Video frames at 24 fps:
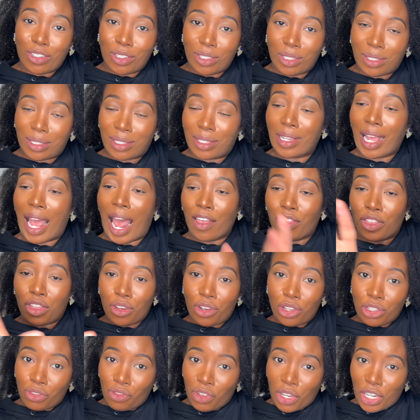just after
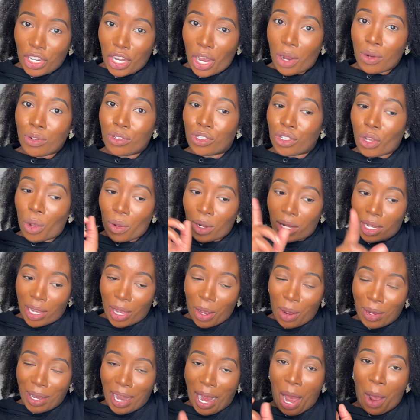this video, just go
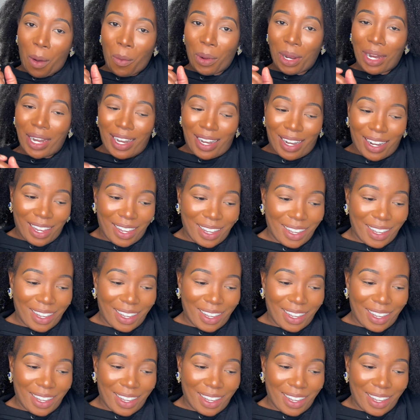click on that one.